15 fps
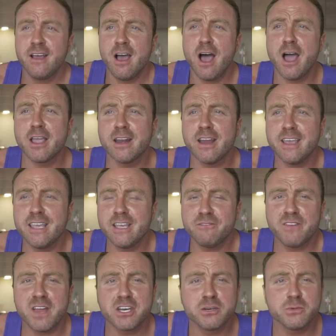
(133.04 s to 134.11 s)
I'm going to eat
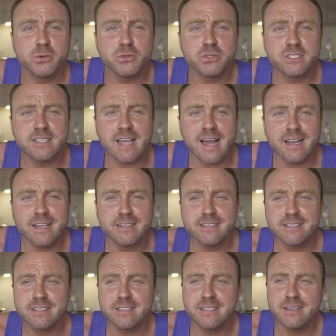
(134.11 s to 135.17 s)
vegetables,
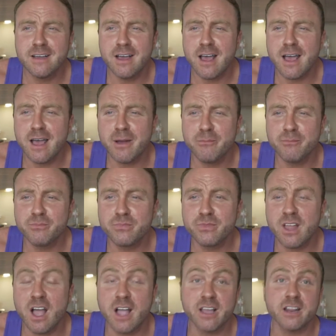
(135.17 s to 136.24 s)
salads,
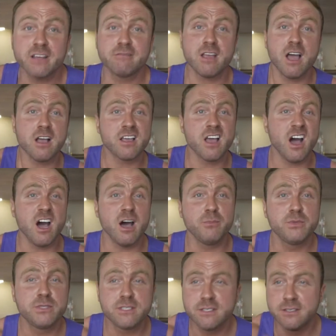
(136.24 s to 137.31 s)
I'm going to cut
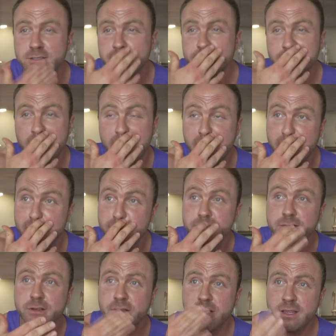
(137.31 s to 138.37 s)
carbs,
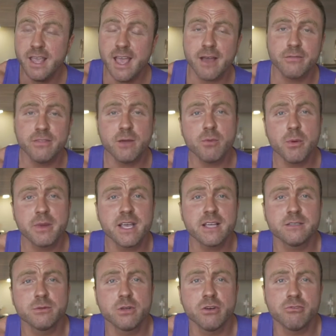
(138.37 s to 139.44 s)
and yeah, they'll probably
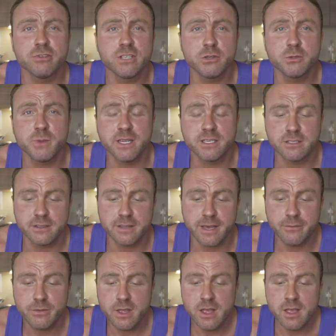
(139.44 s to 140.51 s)
get some good results based on
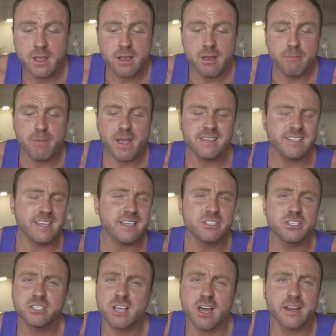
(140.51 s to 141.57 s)
that. Basically, it's
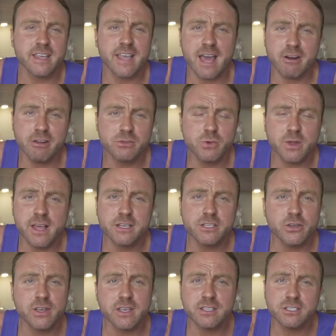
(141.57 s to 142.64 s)
just cutting calories. What they're
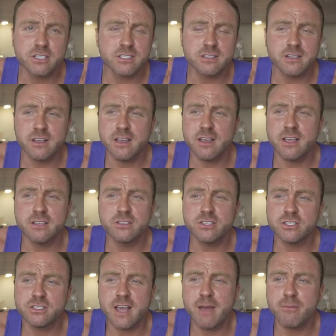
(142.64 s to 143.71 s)
doing is
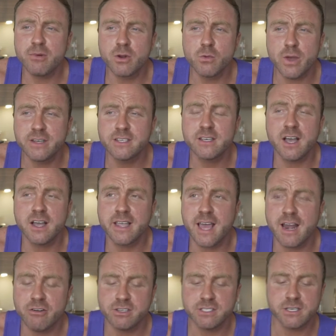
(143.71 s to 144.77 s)
just hampering away to cut
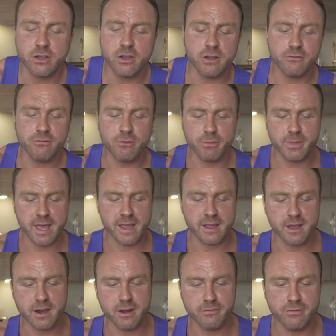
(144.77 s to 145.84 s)
calories. They're going from their
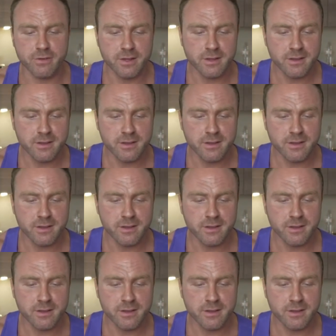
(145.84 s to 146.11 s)
kind of